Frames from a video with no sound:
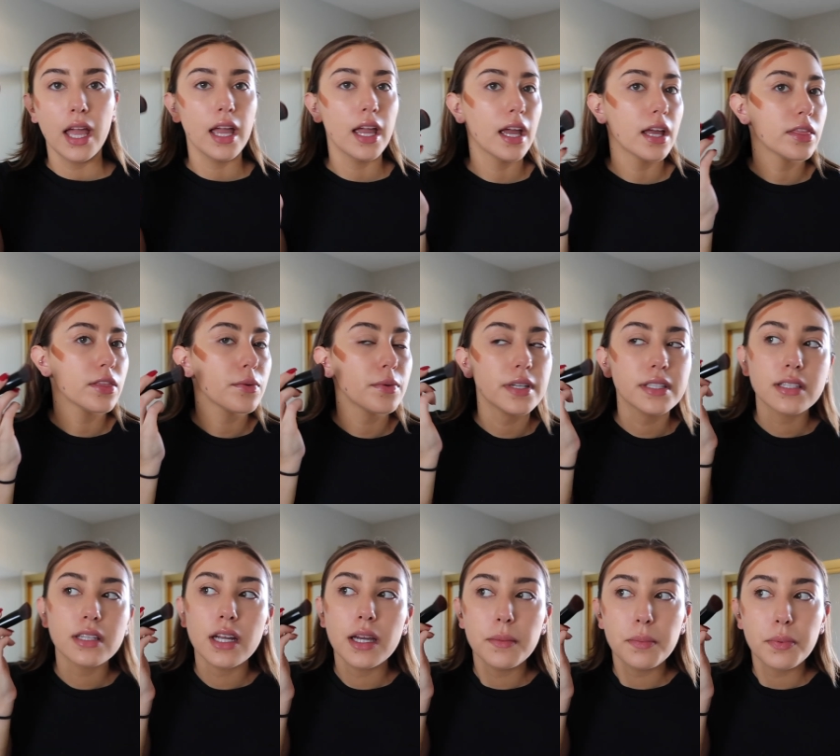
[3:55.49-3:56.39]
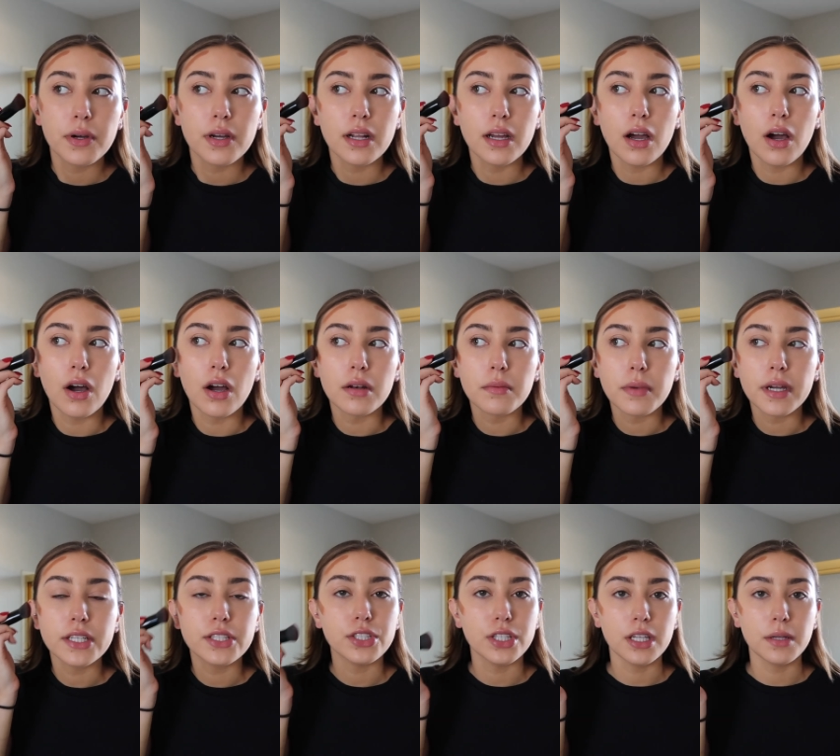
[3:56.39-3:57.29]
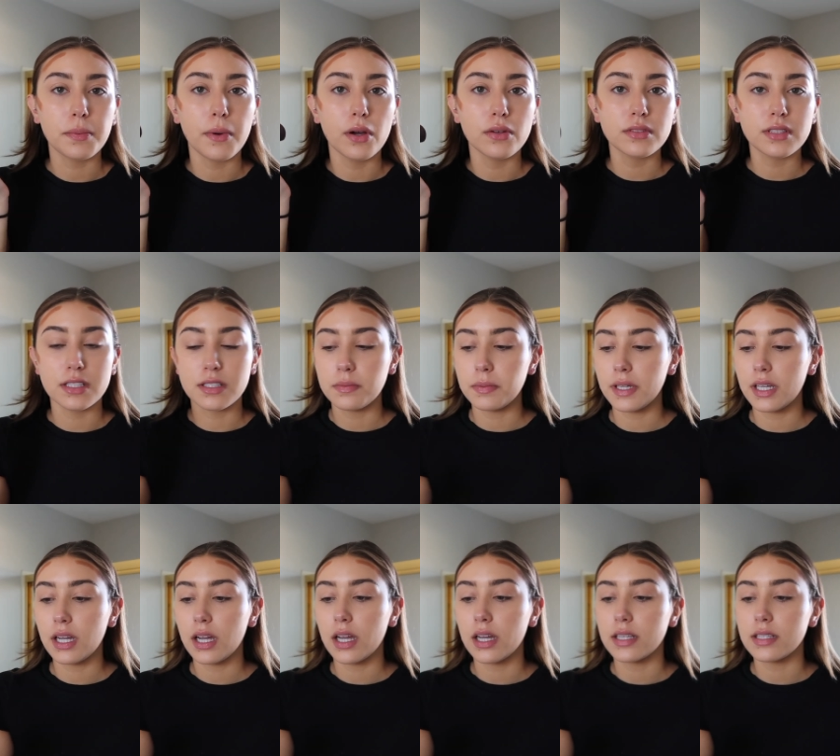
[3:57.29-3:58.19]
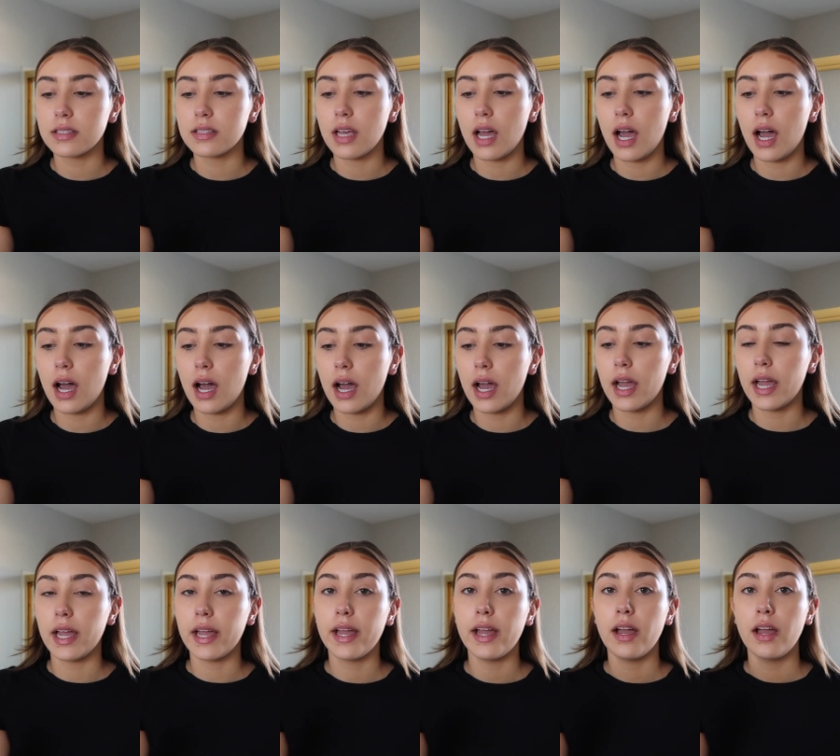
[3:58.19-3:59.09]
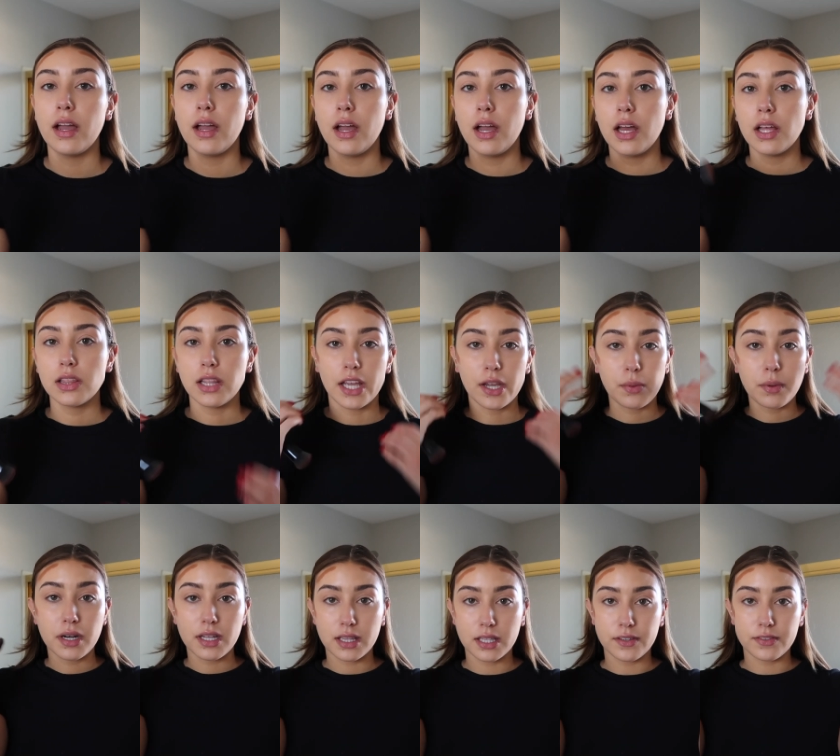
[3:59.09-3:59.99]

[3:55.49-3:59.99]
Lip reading: And the reason I put it on my cheekbones is because I like when it